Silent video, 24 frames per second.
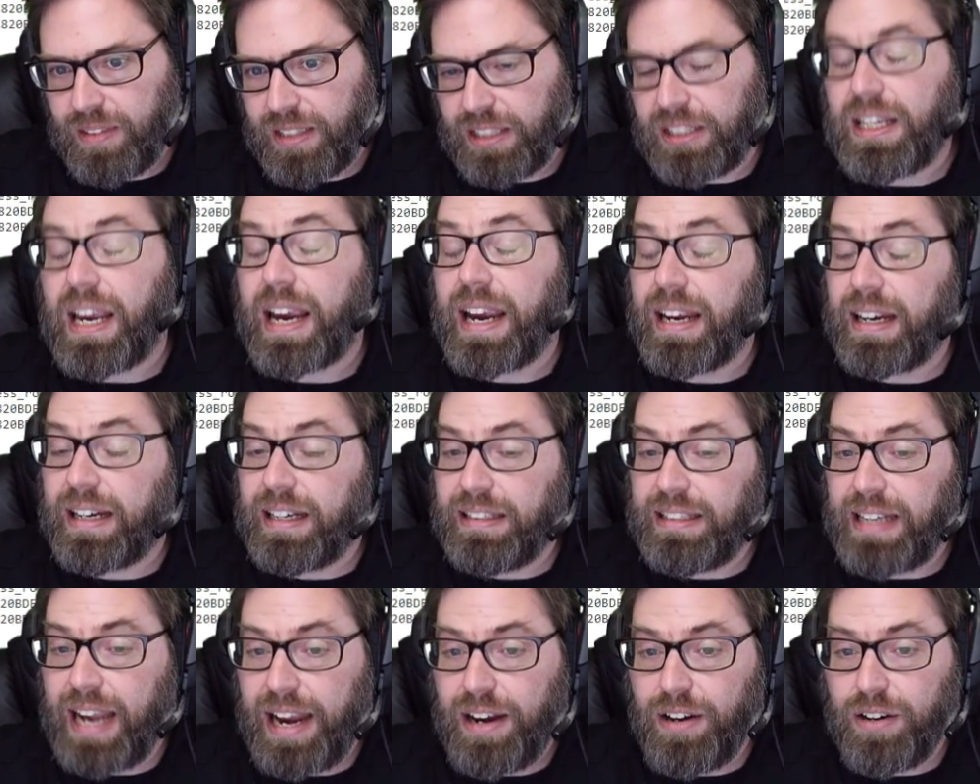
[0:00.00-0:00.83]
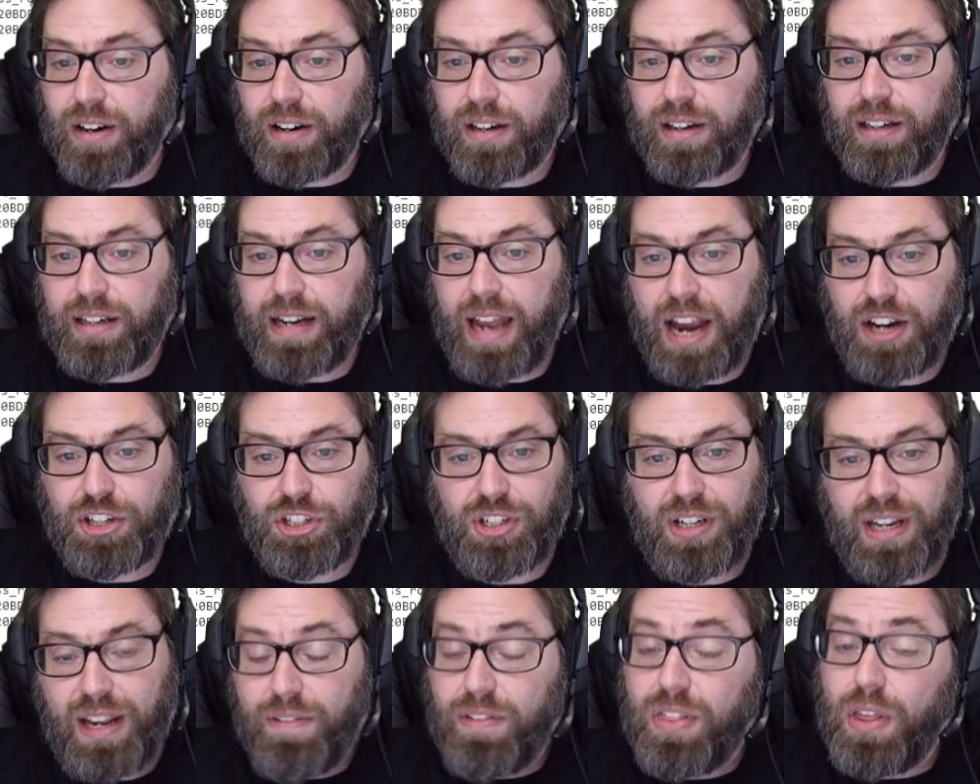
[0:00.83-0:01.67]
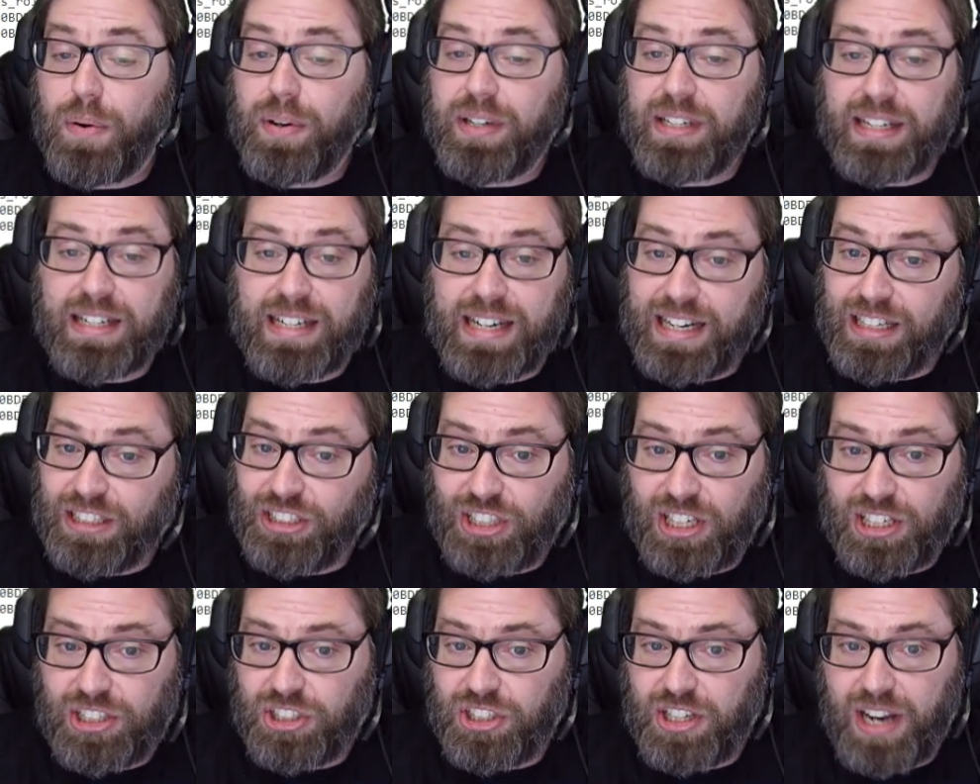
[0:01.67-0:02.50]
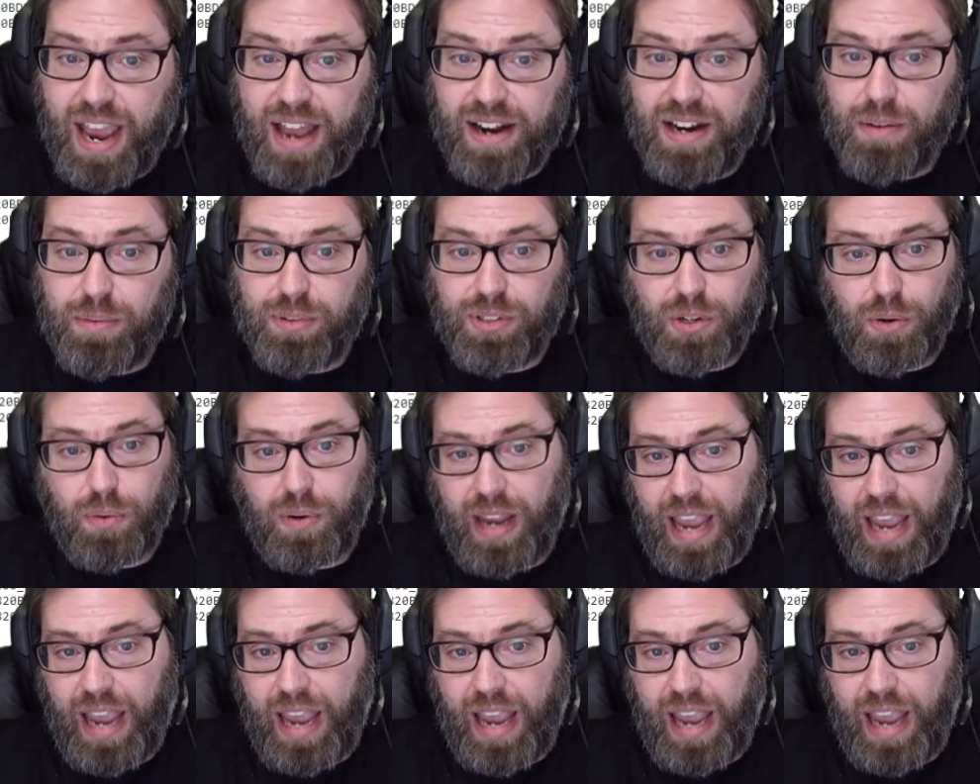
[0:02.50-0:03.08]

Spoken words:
the second container connection. Even though it didn't exist yet, it was